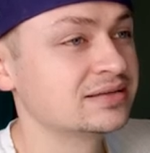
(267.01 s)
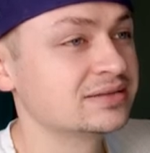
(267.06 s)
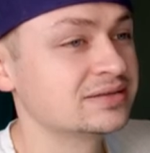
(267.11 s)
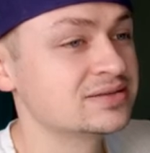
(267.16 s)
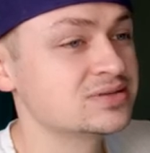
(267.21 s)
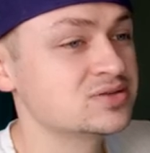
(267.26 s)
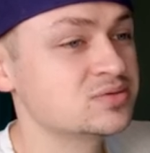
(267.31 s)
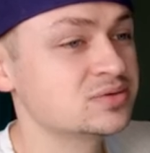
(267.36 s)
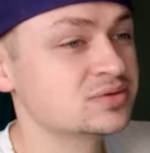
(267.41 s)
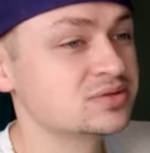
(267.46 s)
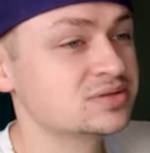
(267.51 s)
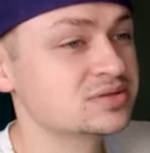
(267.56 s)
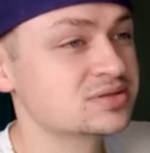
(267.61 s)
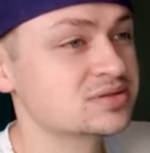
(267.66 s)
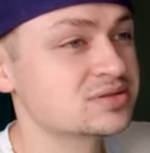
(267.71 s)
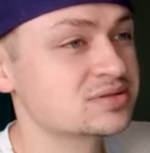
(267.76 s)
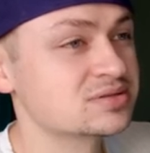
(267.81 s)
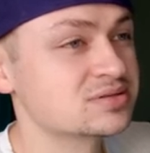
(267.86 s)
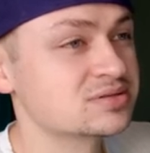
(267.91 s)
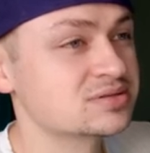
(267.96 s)
This one
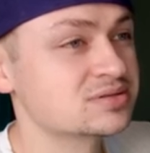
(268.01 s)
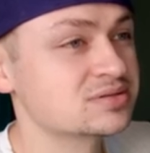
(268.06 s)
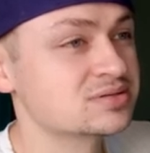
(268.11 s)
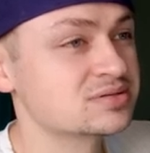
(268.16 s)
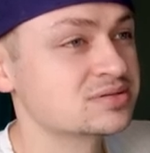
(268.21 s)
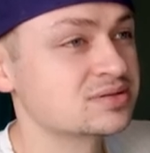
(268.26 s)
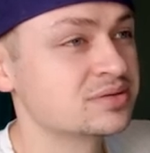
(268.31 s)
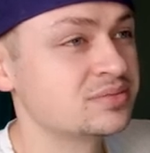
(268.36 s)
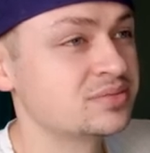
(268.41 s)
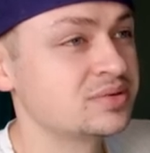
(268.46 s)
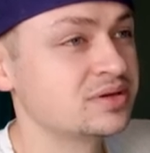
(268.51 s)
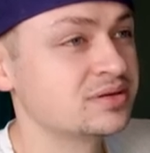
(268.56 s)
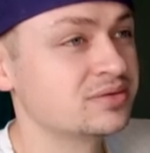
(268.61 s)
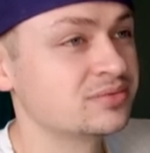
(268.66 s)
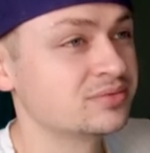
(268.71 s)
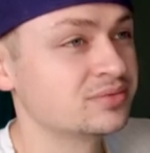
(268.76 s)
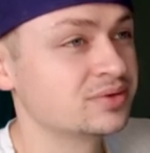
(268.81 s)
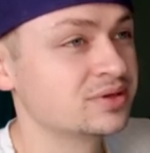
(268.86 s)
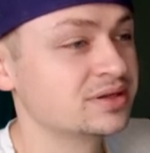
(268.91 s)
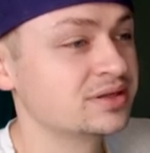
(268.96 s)
looks to be
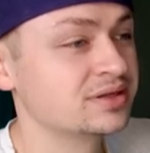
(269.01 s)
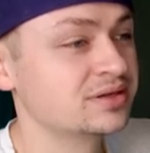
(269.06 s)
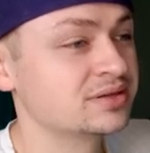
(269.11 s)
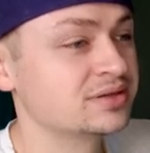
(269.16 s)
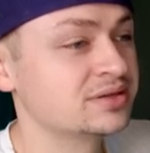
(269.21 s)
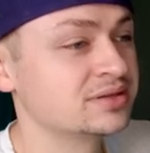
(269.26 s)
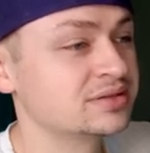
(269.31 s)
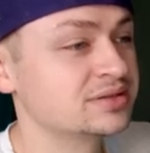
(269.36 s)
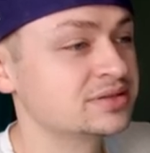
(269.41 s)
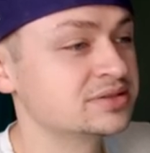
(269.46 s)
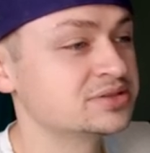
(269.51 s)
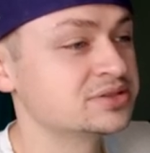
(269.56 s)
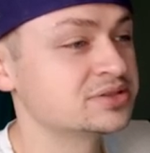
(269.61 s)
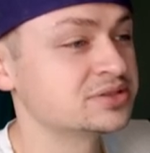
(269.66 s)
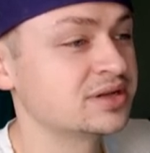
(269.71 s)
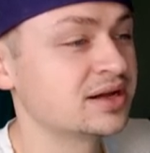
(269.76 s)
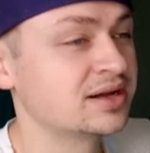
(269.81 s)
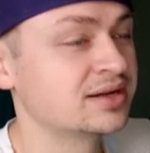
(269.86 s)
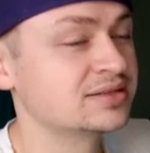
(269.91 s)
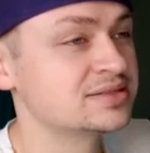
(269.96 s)
in really good
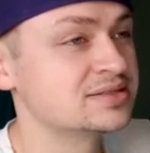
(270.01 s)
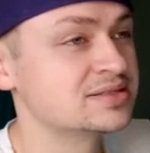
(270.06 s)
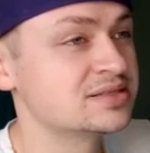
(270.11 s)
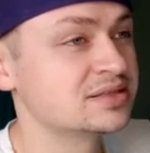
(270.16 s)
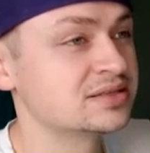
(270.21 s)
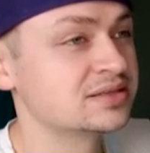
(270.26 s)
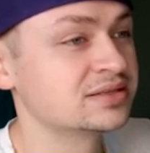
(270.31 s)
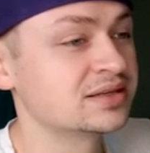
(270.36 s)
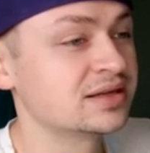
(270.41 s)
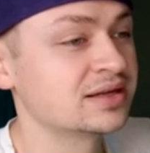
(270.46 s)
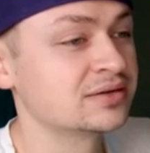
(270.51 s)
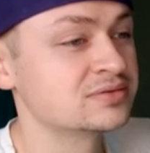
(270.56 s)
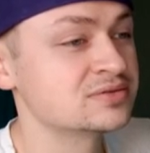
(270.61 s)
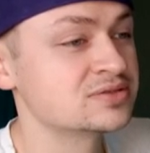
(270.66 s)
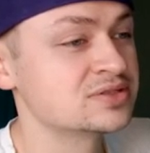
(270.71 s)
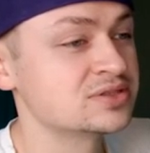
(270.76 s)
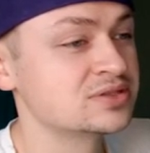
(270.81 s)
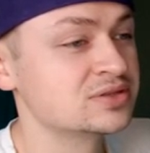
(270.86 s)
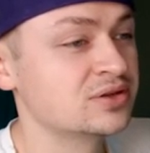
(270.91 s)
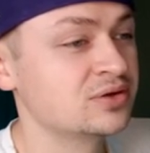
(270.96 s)
condition, honestly. I don't
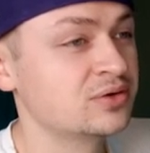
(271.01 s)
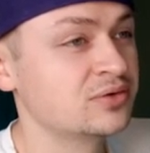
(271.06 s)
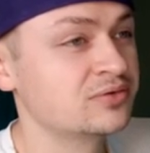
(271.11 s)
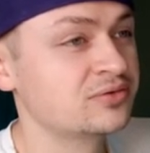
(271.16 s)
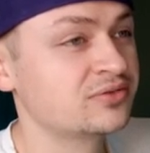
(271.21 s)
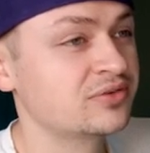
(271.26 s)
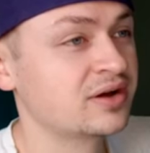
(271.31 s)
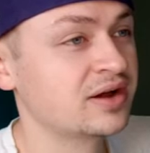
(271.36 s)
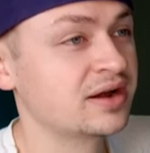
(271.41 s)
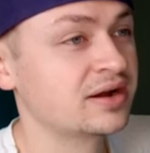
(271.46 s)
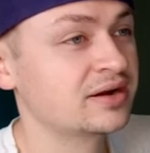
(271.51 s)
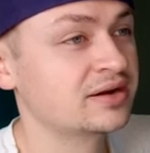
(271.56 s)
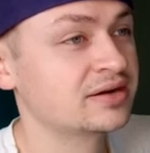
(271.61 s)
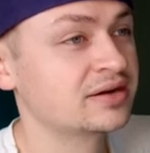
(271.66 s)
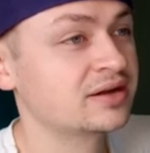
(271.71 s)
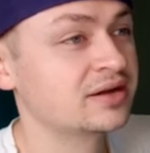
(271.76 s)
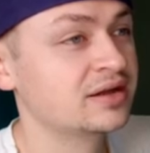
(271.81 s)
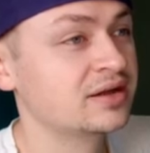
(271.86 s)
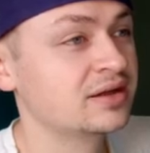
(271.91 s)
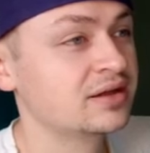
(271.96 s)
see no fire.
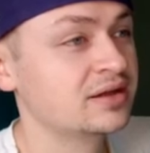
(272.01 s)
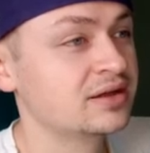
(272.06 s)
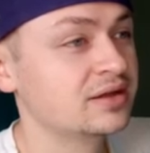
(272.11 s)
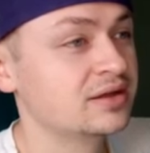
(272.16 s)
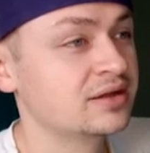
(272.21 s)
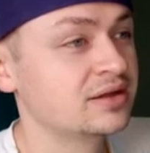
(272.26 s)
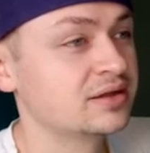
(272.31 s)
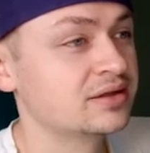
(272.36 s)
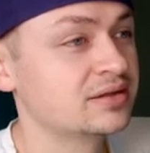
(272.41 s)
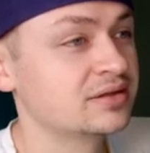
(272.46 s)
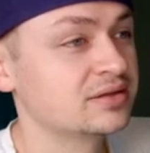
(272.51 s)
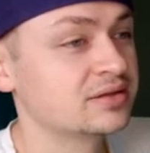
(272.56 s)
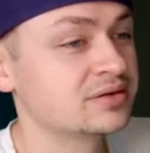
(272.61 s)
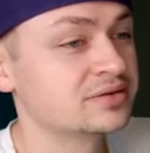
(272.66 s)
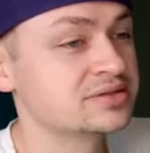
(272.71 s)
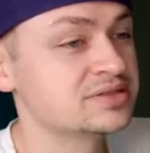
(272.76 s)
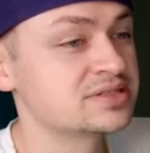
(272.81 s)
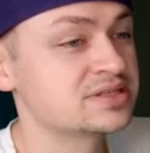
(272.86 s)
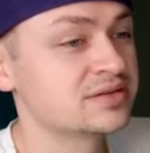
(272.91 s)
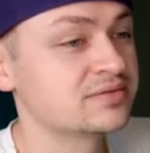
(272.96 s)

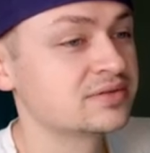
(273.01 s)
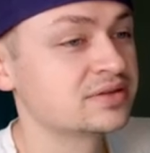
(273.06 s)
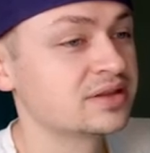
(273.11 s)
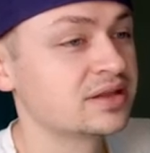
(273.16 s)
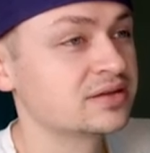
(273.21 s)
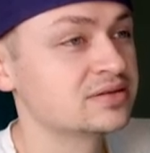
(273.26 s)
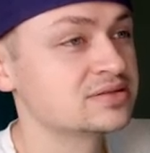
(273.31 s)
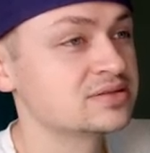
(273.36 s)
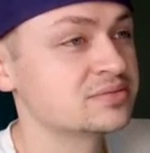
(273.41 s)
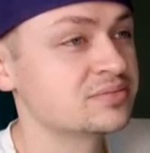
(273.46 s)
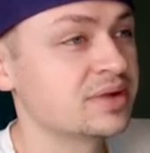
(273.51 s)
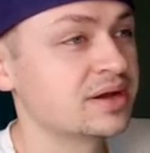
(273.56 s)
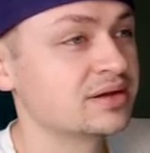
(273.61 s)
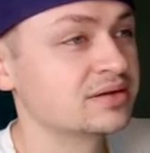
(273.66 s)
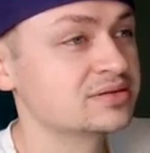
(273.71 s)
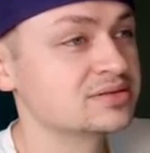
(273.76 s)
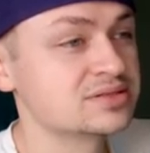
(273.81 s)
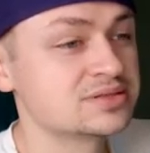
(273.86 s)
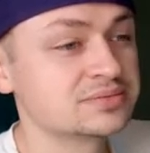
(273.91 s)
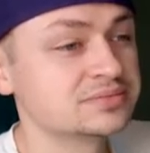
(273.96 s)
37,000
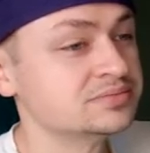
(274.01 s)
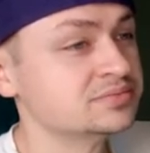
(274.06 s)
miles.